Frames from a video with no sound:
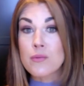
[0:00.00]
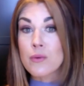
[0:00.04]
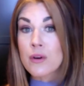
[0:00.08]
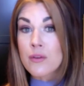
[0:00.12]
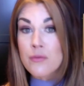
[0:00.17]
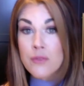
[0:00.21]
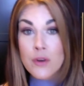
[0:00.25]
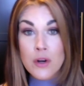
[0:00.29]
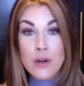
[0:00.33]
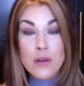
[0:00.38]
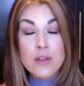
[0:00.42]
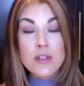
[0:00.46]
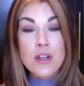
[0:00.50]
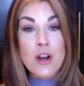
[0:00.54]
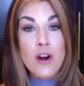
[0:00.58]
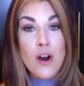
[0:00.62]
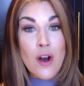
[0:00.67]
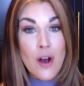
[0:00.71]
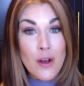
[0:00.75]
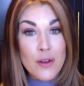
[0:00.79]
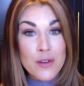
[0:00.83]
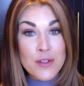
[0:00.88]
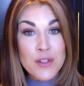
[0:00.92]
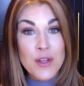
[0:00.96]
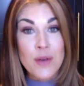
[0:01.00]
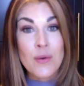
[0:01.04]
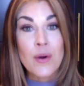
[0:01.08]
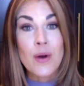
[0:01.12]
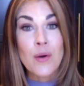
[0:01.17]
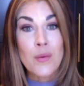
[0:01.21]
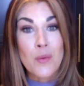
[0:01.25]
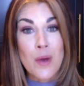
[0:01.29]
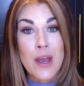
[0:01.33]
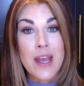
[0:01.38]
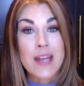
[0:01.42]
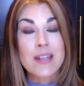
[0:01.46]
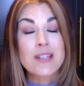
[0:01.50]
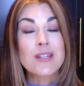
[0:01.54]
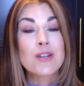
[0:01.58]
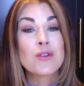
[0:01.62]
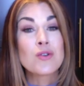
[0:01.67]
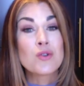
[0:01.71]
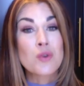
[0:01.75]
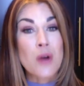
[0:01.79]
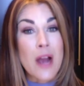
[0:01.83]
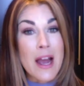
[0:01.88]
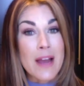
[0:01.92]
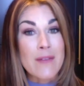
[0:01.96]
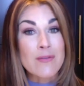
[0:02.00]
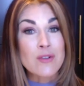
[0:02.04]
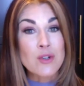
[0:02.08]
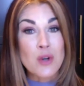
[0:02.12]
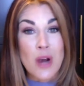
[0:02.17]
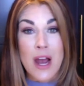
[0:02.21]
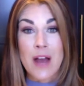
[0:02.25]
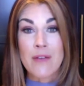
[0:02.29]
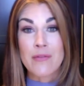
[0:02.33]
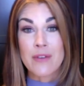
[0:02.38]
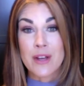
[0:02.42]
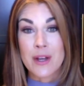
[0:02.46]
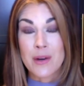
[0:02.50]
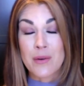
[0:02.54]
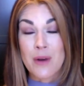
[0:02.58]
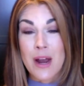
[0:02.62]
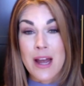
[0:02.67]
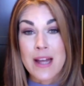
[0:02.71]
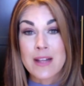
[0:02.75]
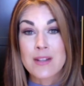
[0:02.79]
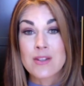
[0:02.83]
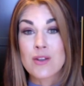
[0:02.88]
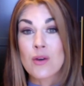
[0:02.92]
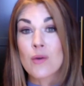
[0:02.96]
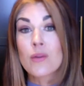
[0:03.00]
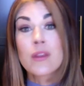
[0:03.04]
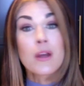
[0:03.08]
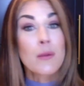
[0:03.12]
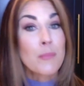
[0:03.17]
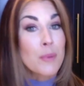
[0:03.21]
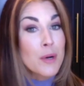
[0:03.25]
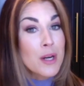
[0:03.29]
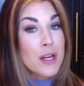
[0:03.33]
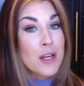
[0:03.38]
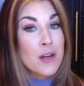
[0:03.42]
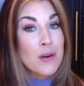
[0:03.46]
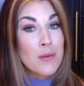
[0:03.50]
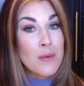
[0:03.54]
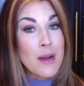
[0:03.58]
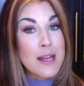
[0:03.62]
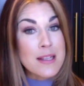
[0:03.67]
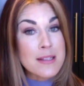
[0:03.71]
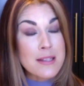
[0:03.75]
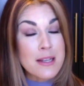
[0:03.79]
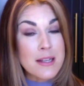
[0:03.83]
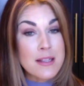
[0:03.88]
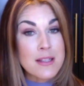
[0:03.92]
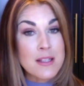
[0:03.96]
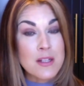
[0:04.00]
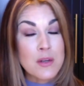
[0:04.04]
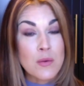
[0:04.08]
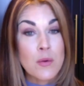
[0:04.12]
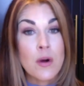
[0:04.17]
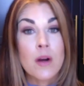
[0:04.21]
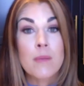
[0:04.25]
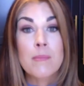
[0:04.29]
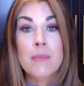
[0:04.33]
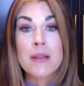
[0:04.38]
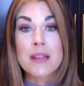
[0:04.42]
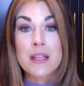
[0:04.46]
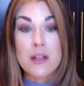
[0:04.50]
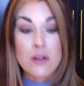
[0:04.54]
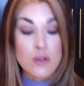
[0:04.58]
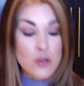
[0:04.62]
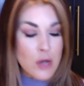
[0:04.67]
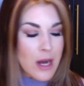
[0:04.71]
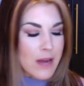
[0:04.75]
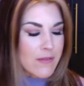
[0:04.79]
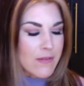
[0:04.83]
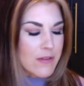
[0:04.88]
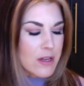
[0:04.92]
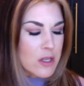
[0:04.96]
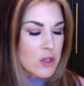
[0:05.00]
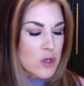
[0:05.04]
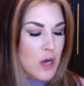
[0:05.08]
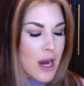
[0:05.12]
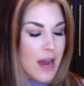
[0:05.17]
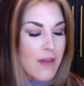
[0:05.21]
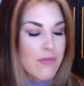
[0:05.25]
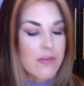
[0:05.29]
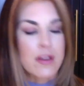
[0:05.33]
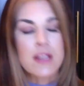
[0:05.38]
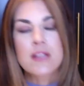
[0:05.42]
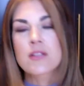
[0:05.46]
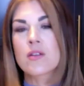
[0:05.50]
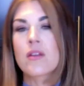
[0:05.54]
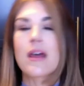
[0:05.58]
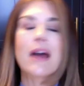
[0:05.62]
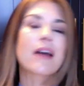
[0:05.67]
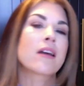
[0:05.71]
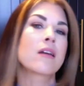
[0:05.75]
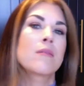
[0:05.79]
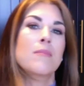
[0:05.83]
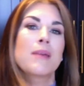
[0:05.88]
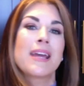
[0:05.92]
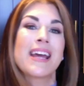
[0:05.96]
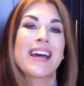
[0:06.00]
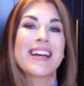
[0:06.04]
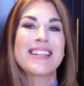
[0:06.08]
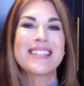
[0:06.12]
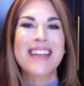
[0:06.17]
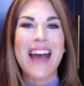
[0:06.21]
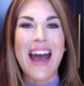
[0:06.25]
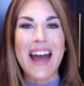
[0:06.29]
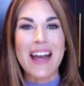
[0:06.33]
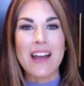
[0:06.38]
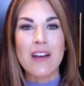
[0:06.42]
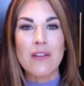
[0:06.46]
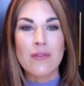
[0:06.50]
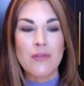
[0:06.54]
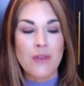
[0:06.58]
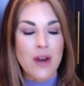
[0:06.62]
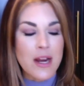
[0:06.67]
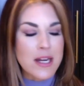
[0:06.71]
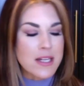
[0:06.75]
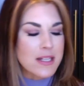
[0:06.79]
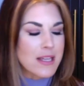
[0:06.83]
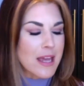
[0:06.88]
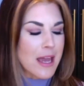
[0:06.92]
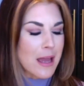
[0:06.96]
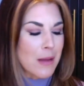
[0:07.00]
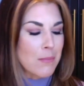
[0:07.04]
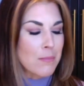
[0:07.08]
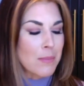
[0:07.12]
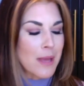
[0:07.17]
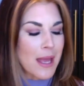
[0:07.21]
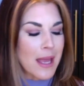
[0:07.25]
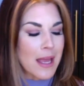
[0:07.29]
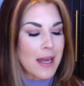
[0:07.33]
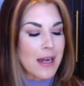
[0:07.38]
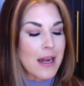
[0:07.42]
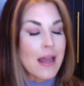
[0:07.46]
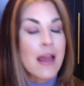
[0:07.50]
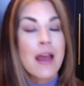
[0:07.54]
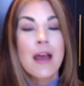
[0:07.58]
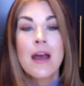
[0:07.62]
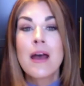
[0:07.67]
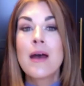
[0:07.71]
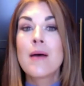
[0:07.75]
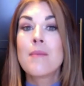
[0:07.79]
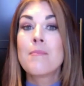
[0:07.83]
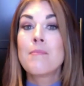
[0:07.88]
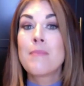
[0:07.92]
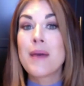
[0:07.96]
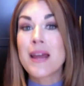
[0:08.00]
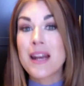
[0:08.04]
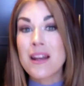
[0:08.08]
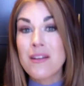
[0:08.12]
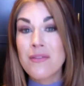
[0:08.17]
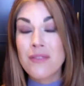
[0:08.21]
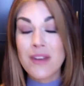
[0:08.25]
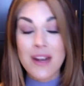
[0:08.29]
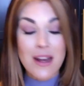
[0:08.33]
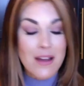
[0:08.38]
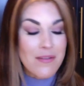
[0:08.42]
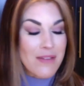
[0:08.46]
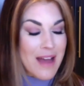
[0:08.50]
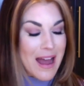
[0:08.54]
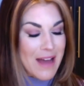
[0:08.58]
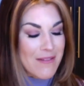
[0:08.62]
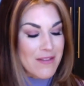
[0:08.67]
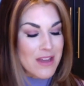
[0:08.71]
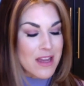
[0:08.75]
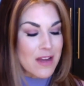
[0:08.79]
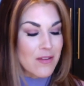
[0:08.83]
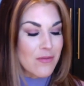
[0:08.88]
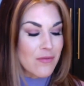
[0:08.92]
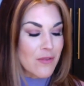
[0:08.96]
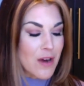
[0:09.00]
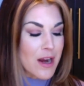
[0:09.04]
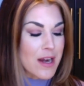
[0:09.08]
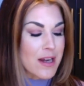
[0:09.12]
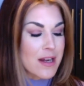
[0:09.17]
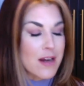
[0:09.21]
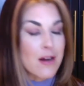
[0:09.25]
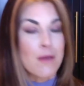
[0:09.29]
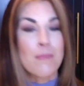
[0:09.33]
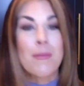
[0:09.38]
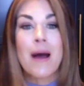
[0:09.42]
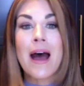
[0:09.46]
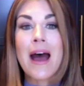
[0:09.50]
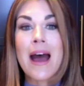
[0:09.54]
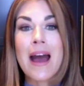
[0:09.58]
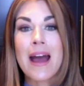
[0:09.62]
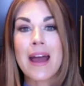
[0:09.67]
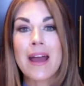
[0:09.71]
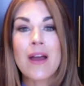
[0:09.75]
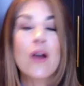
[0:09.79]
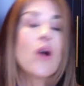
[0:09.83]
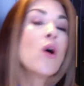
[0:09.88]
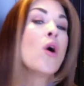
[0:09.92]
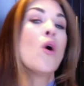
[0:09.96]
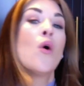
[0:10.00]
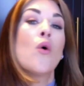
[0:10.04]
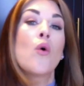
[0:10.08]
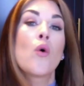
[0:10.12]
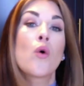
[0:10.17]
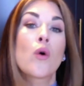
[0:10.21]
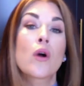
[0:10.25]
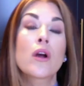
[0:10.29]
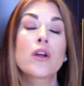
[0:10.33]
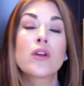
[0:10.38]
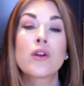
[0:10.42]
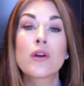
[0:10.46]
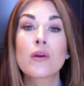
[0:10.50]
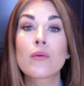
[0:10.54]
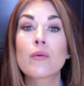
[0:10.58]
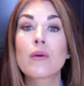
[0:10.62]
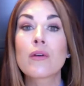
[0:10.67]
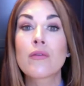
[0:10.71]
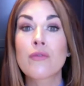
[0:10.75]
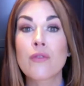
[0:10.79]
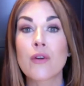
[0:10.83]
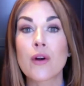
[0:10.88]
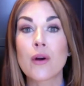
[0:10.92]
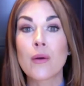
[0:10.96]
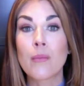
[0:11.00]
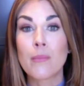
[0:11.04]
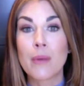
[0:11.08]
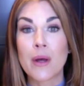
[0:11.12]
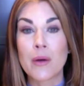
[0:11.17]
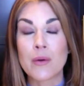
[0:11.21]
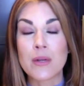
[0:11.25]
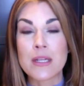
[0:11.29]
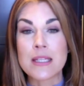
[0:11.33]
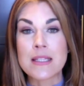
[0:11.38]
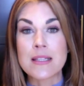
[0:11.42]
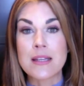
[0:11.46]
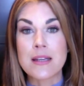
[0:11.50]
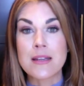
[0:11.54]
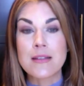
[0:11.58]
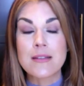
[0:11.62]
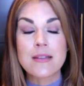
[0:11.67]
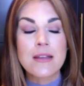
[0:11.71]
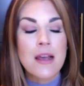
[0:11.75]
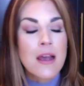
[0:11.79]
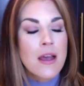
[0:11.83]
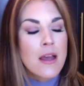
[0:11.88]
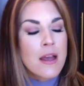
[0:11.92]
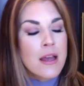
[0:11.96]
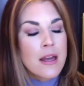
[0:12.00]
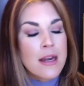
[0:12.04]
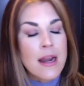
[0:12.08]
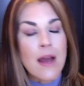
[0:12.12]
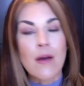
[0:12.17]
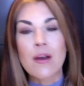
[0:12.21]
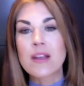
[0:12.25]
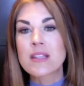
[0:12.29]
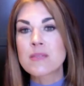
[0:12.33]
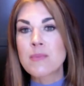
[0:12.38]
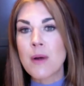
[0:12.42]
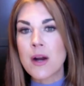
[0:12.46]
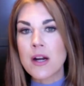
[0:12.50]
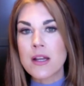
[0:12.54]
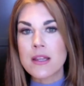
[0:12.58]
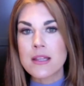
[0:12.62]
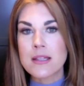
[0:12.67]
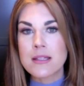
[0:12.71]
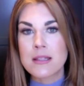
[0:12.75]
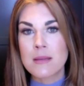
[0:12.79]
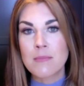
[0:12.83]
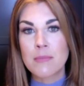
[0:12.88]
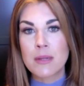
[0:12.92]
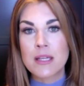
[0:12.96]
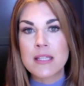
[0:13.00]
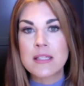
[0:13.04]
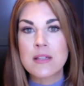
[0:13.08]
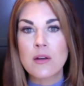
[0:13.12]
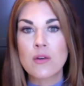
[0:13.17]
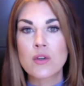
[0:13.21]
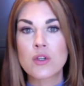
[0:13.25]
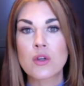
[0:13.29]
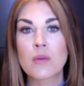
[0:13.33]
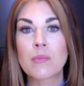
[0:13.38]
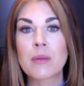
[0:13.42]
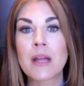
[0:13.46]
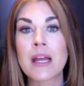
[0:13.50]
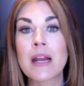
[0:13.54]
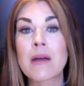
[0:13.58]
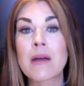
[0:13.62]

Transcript: Referrals are also a way to drive traffic, right? So they're putting your residents to work, but they're driving traffic. So that could be a tag a friend campaign, benefit of having a friend nearby, or your referral bonuses. Now, as part of the Simply Social plan, I